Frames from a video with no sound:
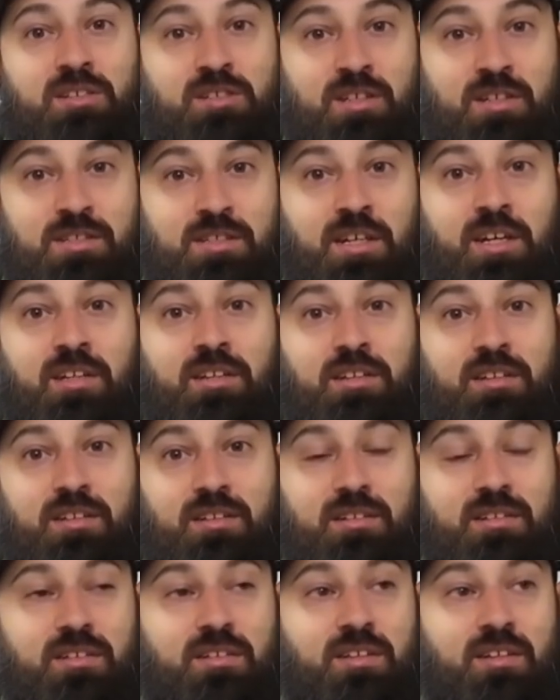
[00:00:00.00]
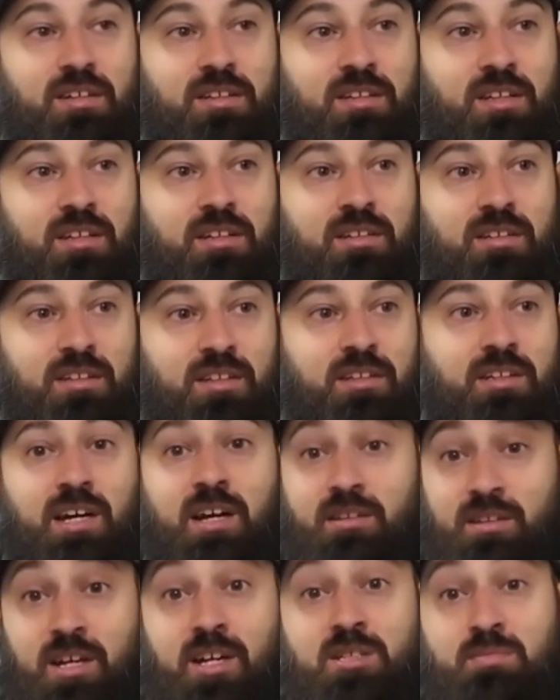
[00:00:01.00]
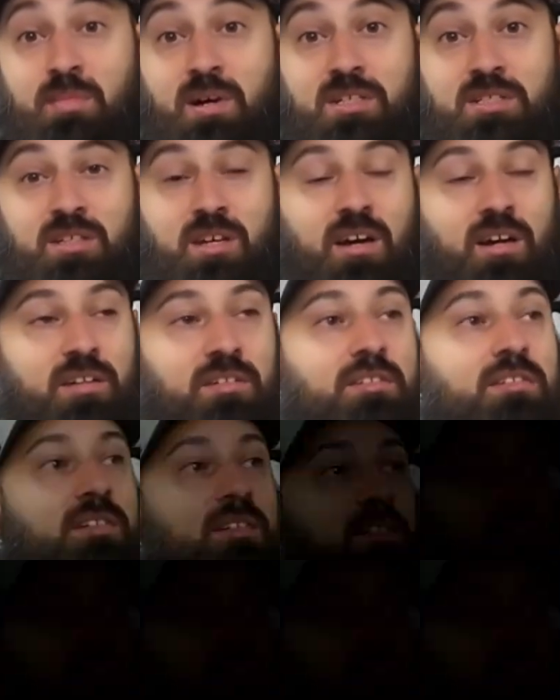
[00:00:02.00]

this is it, then that's my sign.